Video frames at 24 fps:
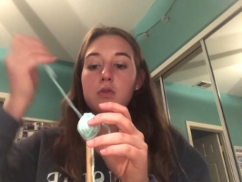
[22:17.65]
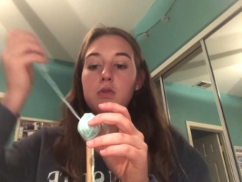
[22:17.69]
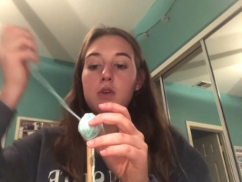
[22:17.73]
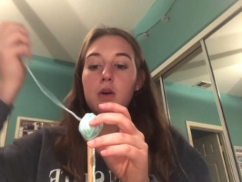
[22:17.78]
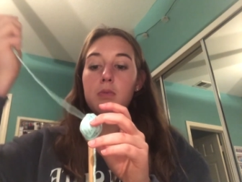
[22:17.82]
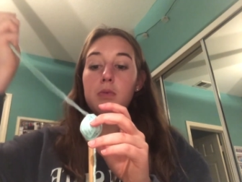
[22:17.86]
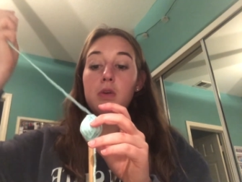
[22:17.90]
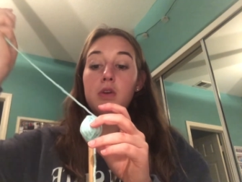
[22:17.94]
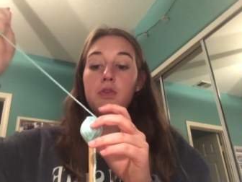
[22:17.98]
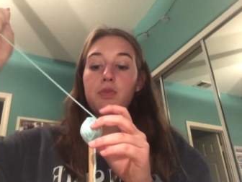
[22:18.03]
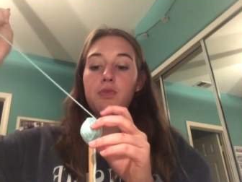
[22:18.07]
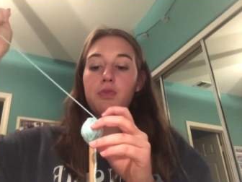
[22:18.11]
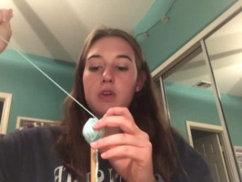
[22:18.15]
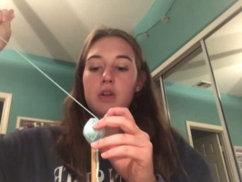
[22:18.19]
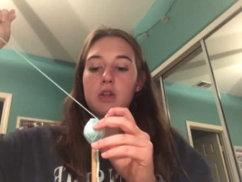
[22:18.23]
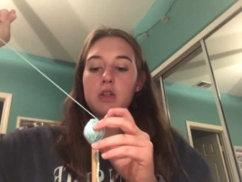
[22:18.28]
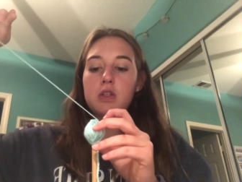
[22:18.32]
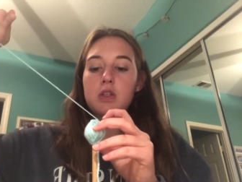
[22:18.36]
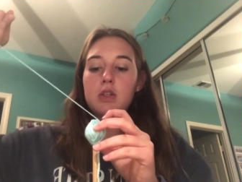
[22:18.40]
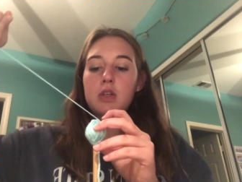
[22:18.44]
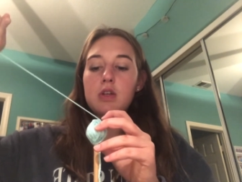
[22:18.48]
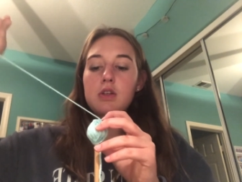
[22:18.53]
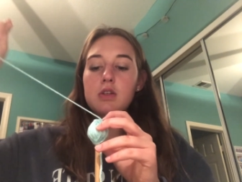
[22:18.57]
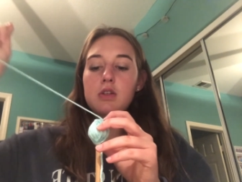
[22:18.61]
I'm going to
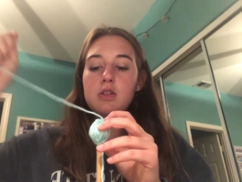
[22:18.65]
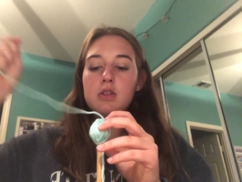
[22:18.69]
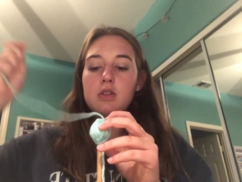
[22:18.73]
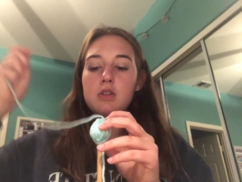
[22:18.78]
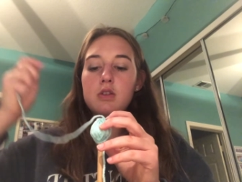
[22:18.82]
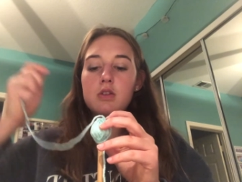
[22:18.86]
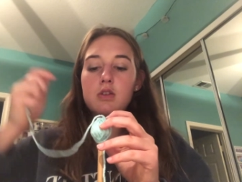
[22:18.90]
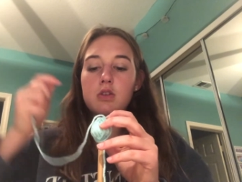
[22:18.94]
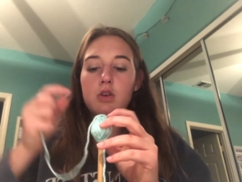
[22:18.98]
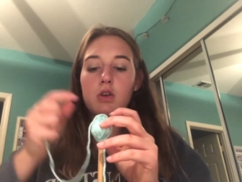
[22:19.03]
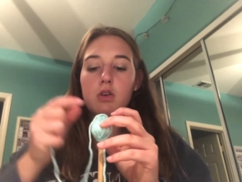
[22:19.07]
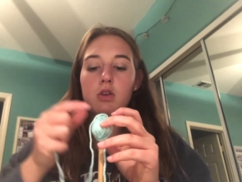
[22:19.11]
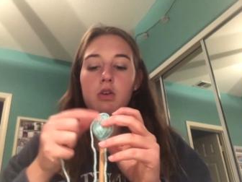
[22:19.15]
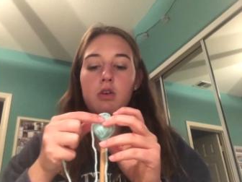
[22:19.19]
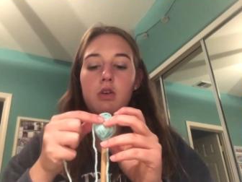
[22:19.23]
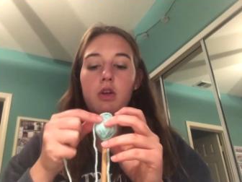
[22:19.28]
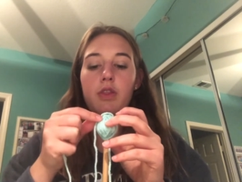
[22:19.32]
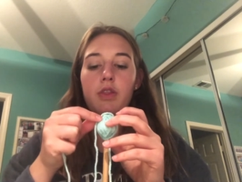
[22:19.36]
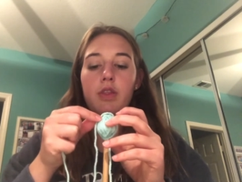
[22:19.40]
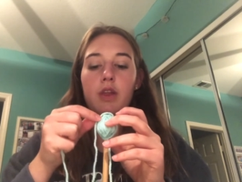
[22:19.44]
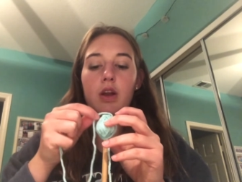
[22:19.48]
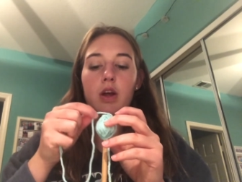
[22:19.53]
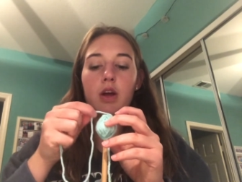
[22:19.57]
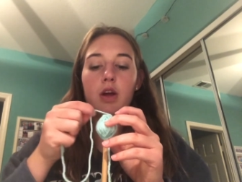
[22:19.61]
finish this circle,
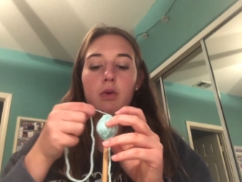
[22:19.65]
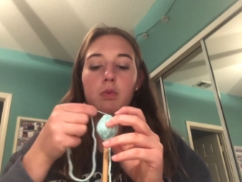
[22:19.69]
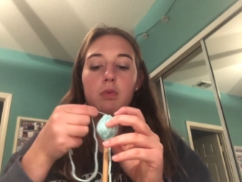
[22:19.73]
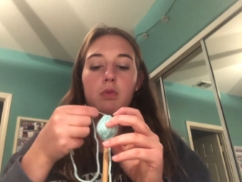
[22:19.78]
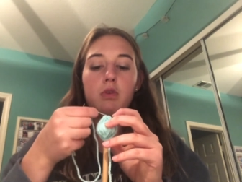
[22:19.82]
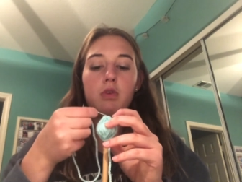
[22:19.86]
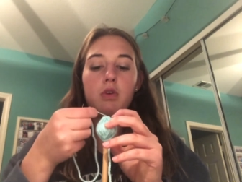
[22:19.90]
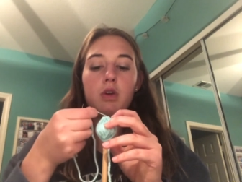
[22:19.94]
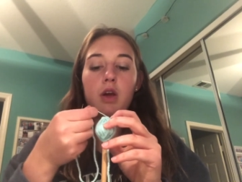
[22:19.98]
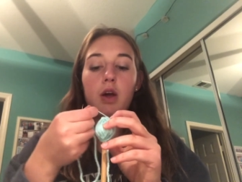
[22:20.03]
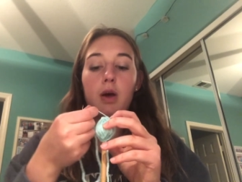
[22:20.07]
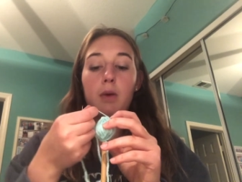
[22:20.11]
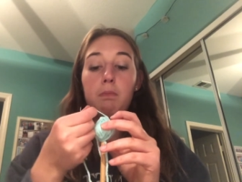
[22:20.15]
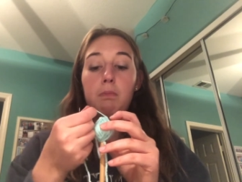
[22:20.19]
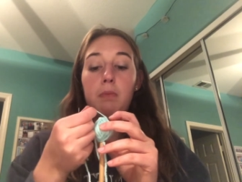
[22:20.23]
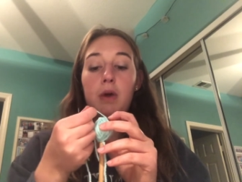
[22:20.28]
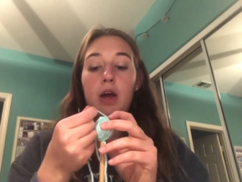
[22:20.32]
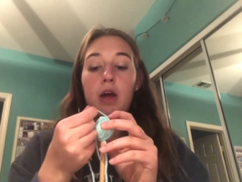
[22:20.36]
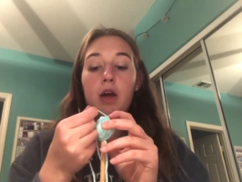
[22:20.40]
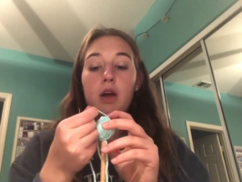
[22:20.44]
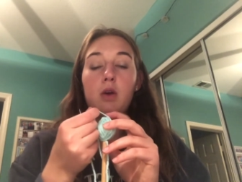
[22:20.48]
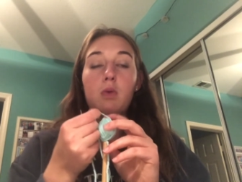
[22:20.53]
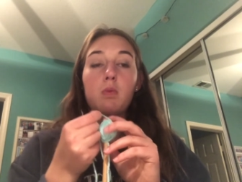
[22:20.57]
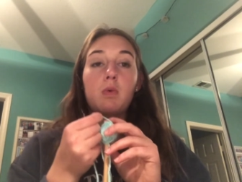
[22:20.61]
and then I will come
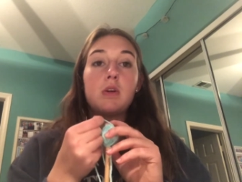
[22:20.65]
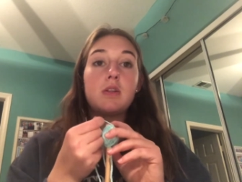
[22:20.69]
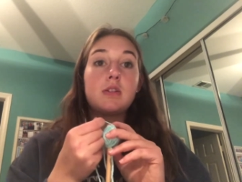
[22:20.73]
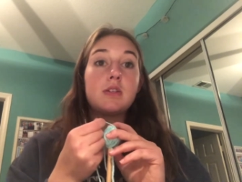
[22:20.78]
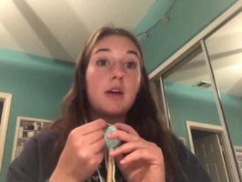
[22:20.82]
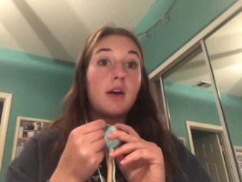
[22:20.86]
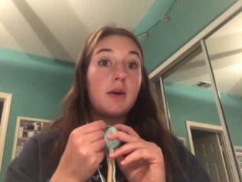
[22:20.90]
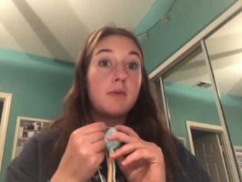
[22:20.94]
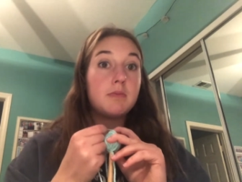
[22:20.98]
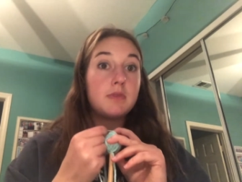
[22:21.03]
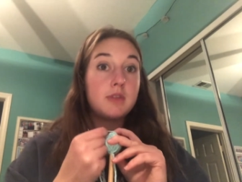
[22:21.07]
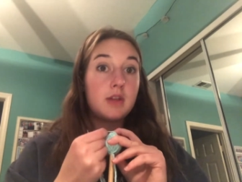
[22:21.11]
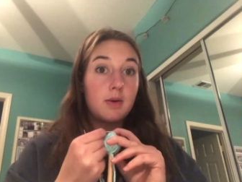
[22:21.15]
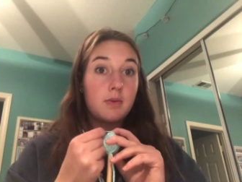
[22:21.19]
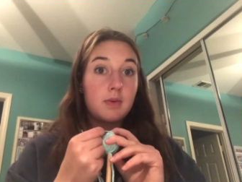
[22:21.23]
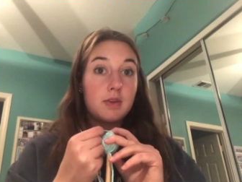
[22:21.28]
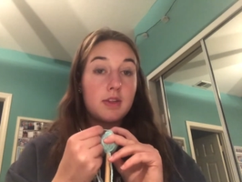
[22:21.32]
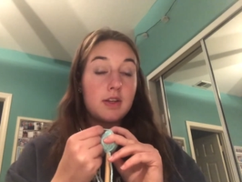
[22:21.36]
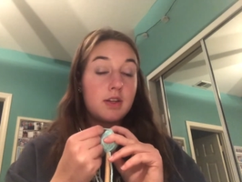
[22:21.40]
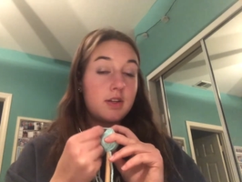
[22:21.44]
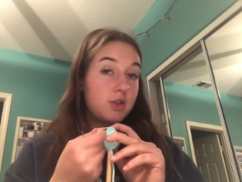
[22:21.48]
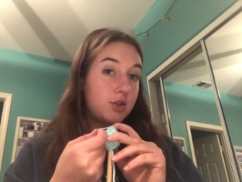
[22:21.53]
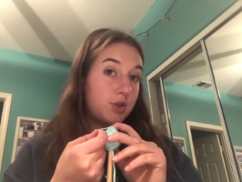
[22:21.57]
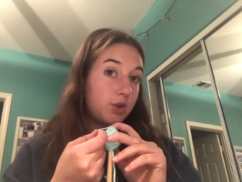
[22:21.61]
back once I'm done
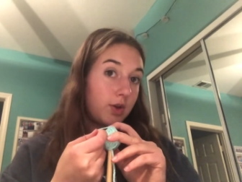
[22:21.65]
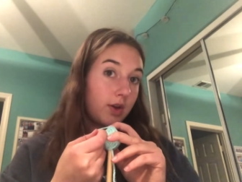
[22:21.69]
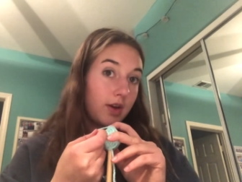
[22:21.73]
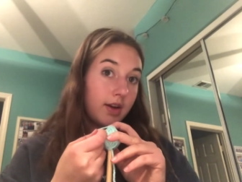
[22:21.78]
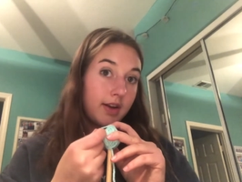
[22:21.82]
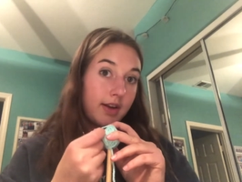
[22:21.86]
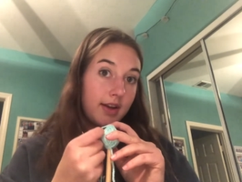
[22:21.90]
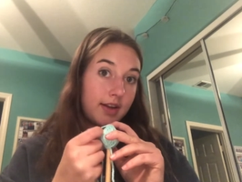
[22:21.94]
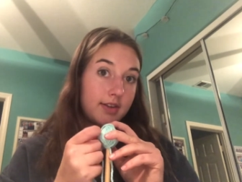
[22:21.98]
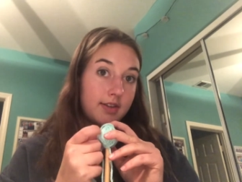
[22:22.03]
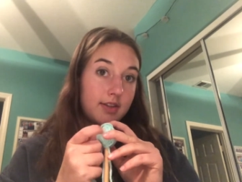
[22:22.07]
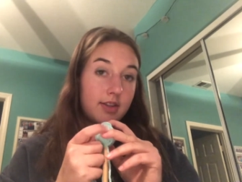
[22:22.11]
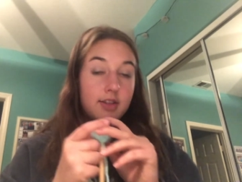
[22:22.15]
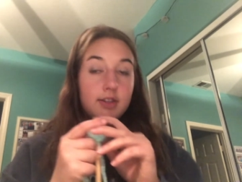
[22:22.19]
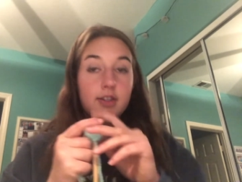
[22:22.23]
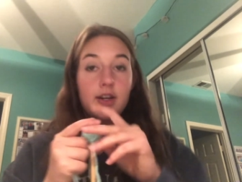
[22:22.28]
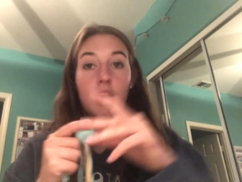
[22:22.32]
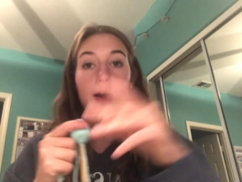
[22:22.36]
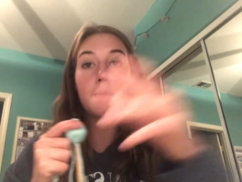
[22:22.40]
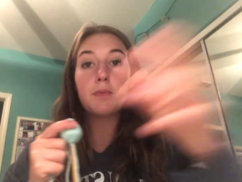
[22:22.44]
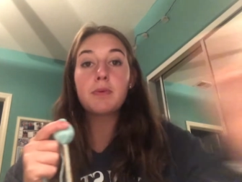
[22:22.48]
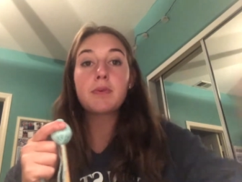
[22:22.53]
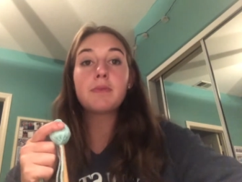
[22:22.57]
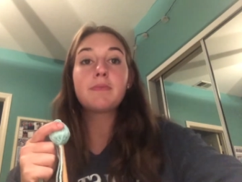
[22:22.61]
with it, show you how to end the top.